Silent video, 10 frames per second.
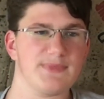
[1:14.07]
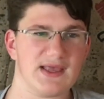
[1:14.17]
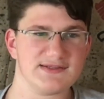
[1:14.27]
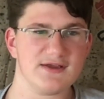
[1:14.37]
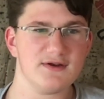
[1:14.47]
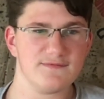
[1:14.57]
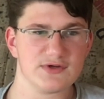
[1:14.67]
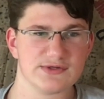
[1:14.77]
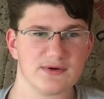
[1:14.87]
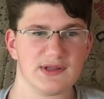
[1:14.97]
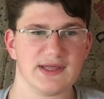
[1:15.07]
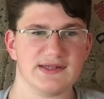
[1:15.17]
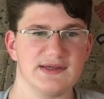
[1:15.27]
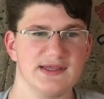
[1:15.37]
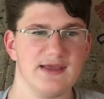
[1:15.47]
As the individual
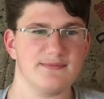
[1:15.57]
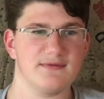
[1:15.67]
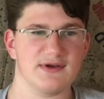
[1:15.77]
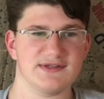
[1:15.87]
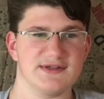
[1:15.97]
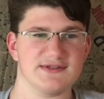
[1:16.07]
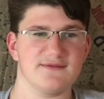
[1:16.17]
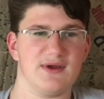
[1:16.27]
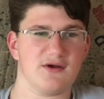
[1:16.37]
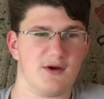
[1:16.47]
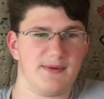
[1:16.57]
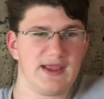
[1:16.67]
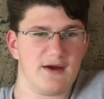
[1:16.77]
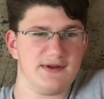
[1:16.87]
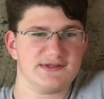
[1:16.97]
elected to keep the residents of Maricopa
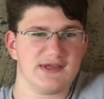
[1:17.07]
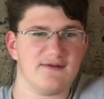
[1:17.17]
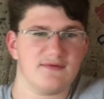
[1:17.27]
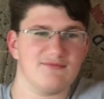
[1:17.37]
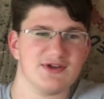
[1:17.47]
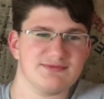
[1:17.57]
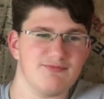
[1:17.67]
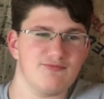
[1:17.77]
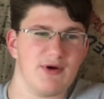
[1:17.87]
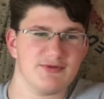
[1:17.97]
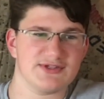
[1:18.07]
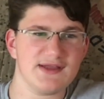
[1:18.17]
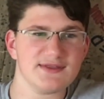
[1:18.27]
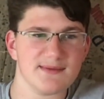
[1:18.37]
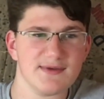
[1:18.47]
County safe and res-
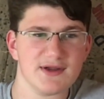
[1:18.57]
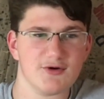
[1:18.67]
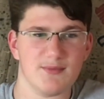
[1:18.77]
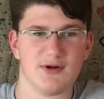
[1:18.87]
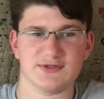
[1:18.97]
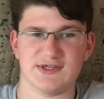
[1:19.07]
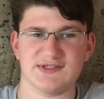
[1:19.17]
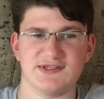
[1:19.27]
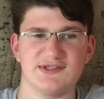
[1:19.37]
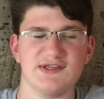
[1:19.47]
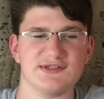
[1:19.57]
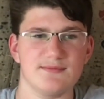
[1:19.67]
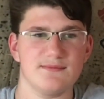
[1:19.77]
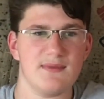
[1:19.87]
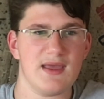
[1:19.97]
represent them in the criminal justice
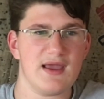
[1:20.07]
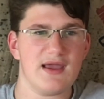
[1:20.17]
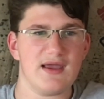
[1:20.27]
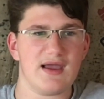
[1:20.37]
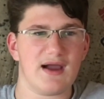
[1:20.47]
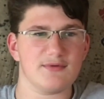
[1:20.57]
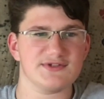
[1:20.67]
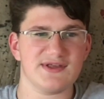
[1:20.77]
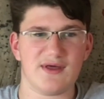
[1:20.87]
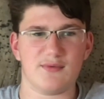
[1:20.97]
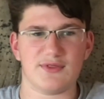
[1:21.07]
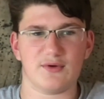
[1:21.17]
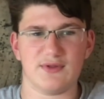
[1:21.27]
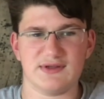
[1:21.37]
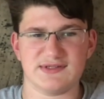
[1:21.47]
system, I will say that
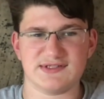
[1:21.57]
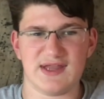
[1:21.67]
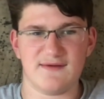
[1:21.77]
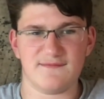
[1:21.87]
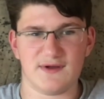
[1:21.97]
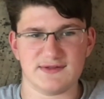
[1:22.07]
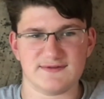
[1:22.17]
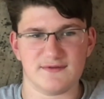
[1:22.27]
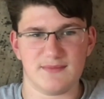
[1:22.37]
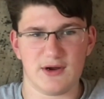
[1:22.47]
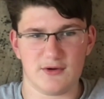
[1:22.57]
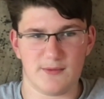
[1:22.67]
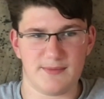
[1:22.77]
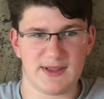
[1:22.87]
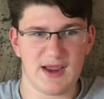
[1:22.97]
withholding state funds from
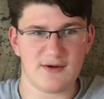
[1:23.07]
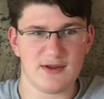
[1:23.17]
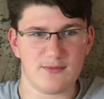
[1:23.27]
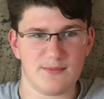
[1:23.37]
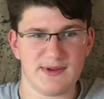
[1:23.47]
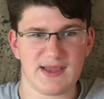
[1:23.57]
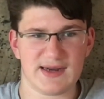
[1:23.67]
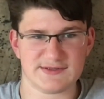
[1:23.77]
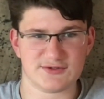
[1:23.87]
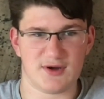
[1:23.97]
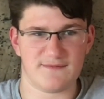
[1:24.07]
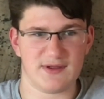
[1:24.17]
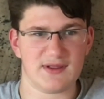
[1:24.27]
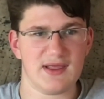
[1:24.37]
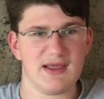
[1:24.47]
Maricopa County would be catastrophic